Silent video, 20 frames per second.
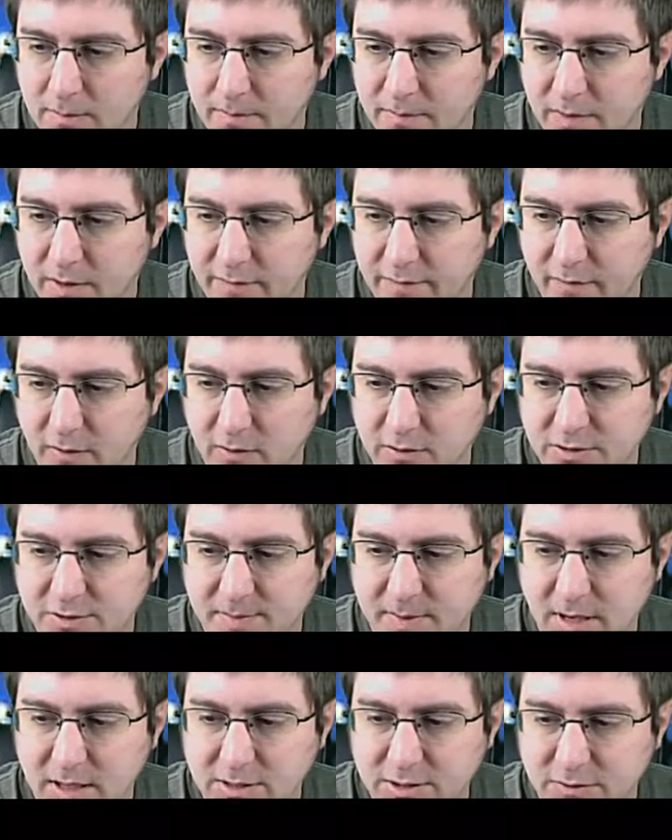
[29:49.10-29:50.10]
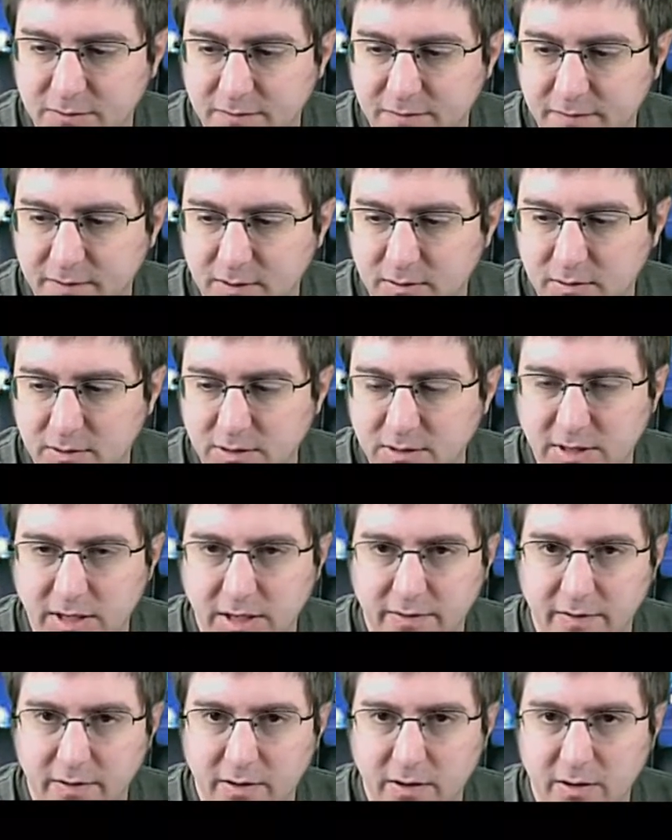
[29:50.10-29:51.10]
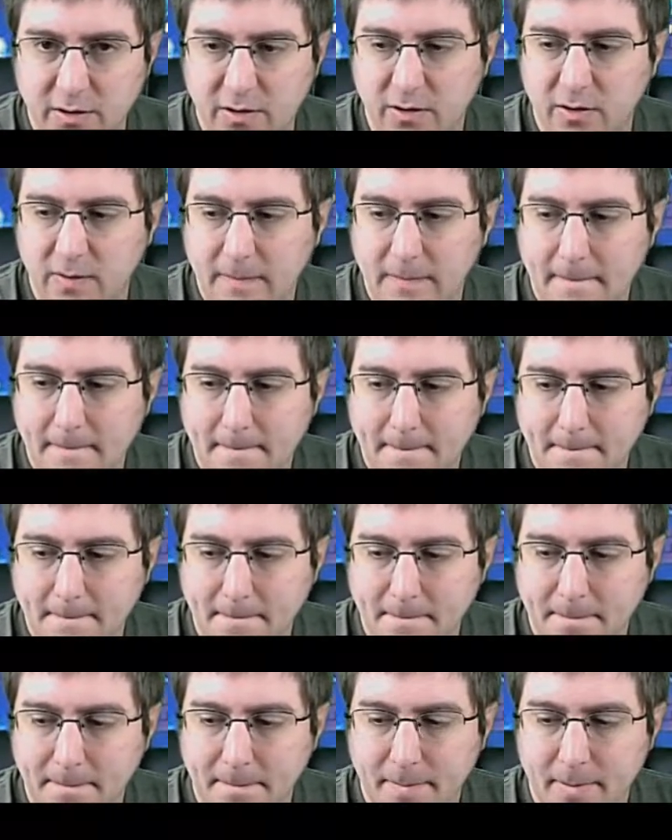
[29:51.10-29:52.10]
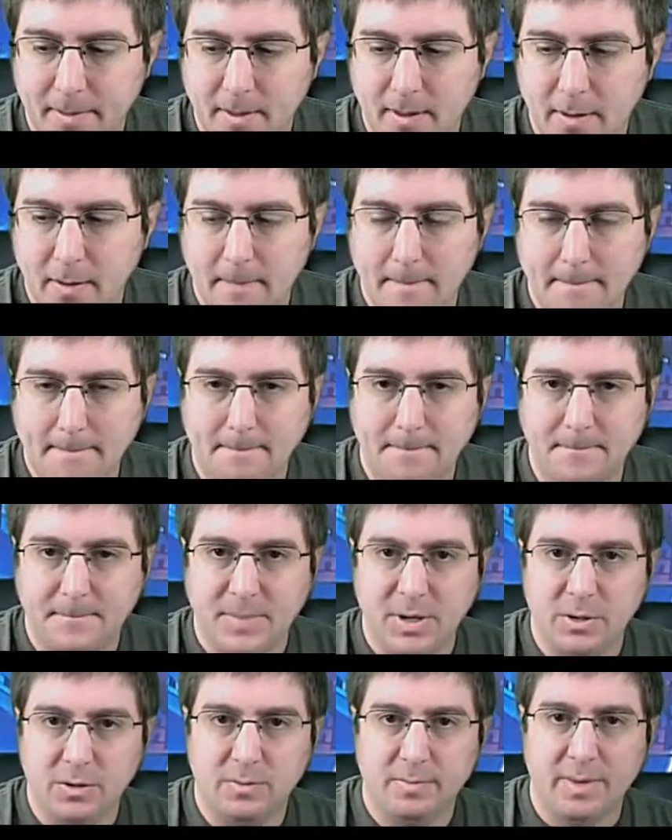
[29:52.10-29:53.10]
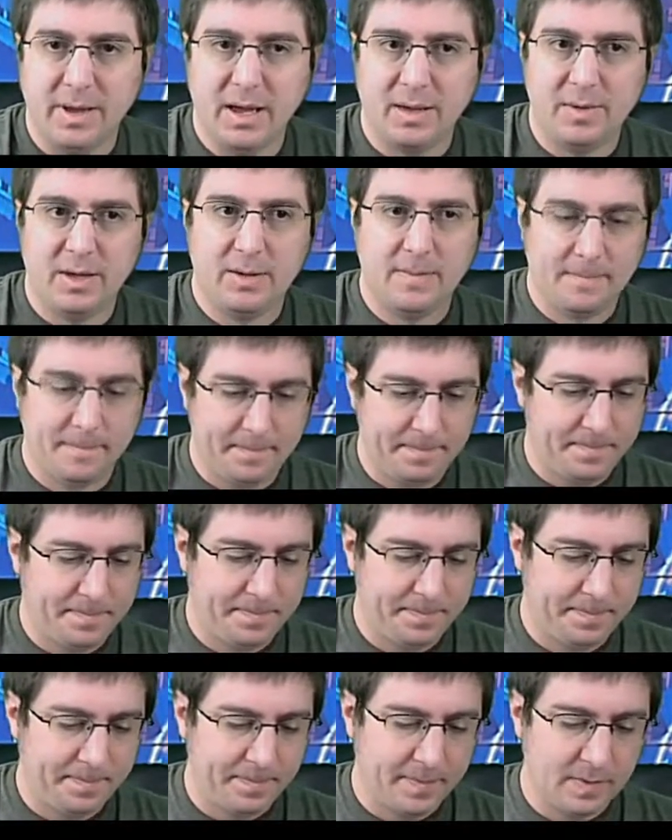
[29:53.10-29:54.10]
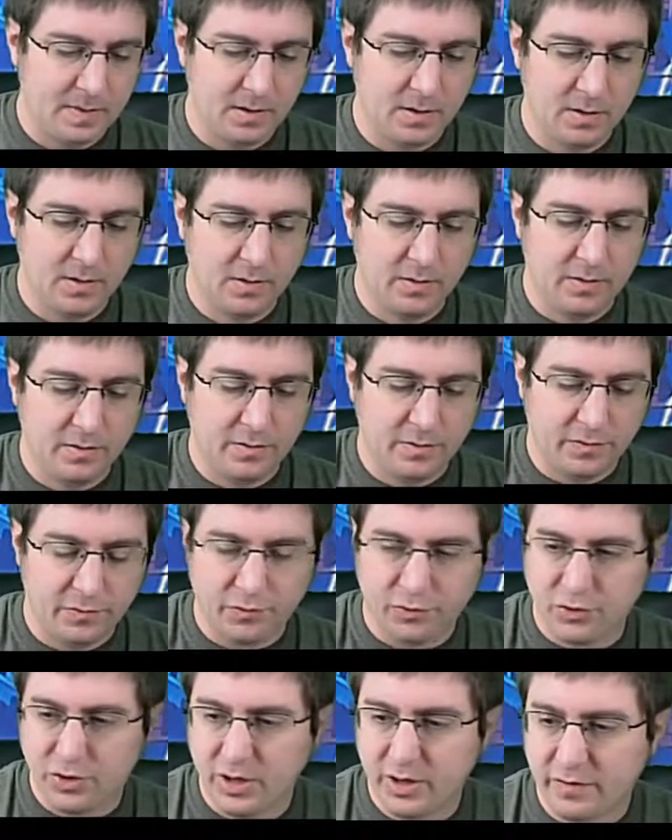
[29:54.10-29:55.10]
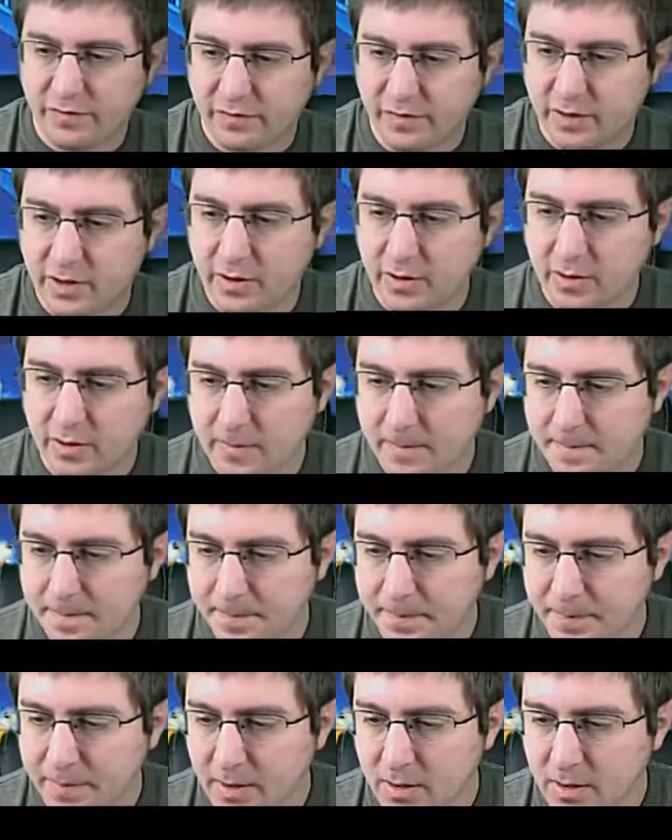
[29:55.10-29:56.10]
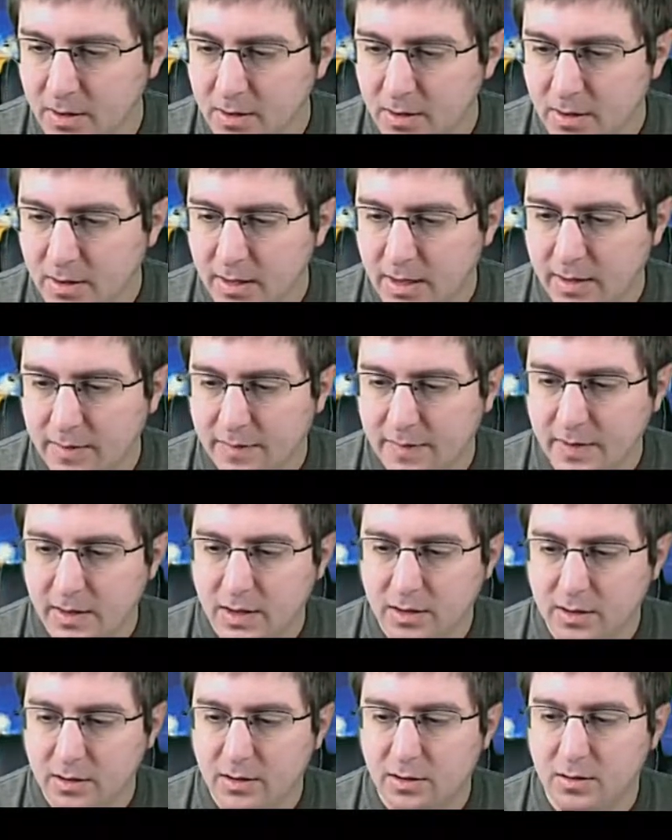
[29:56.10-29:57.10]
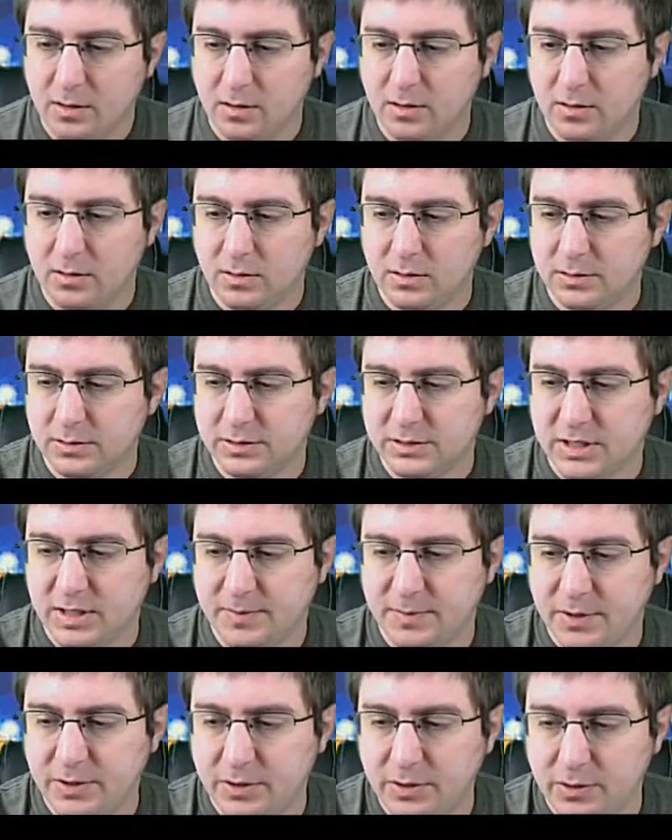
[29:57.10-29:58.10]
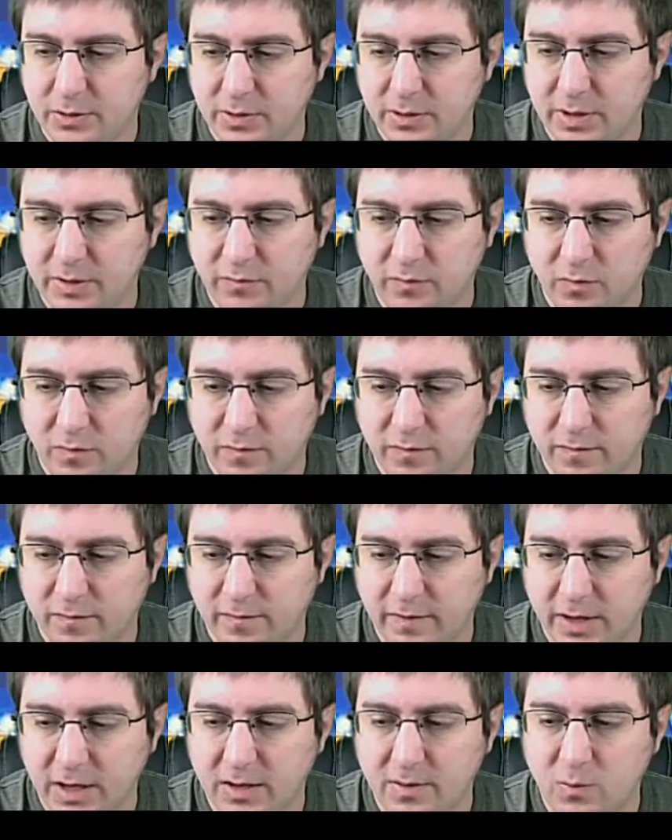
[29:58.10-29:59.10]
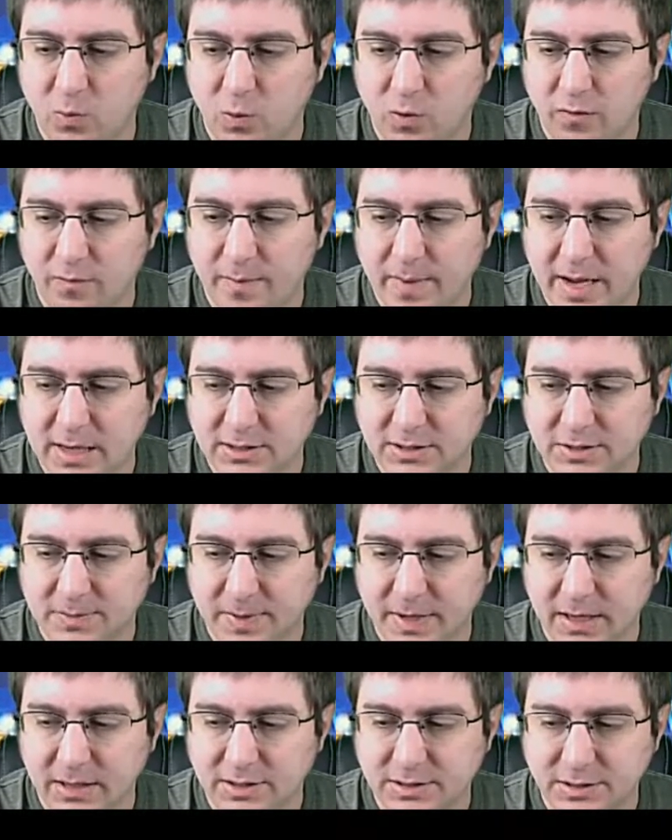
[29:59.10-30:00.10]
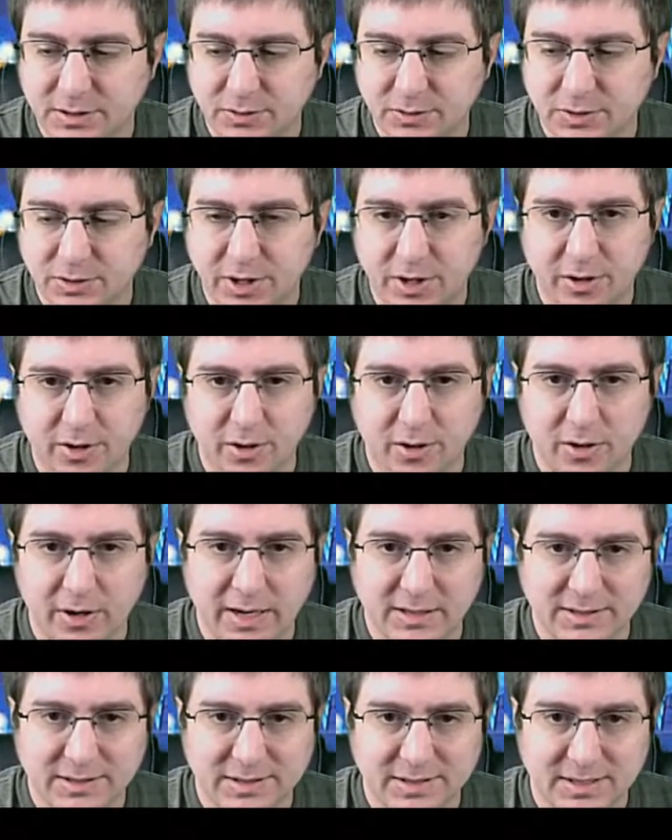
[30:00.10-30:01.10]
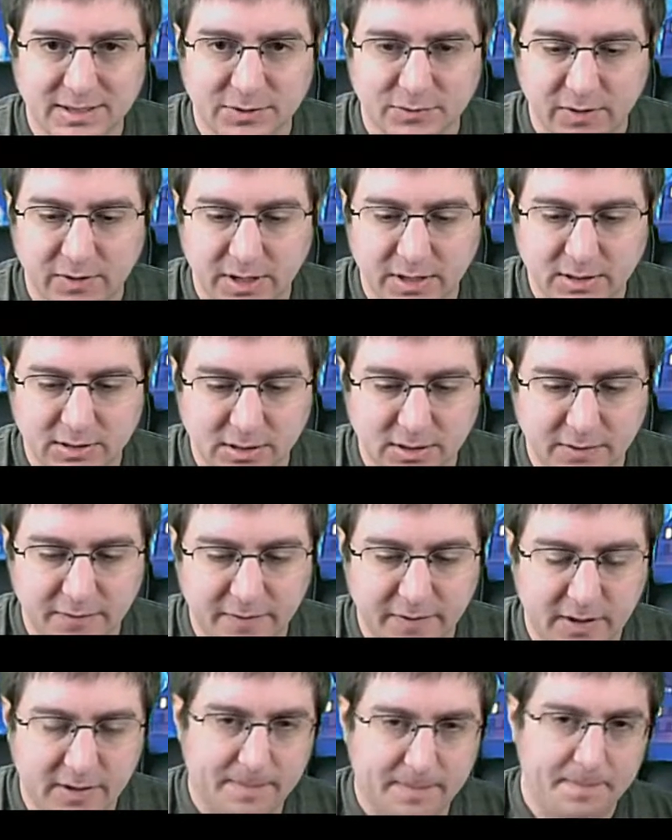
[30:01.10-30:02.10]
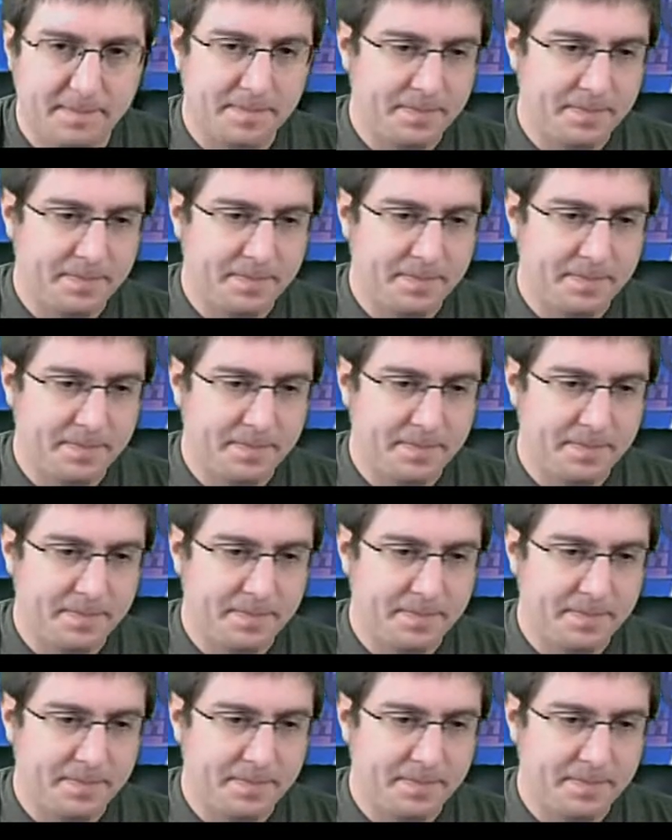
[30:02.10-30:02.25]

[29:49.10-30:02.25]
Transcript: If all spots are filled, take the cure. Boom, baby. She gets the cure. And then step 2, if in Wolfman space, use cure and 6 red to defeat him.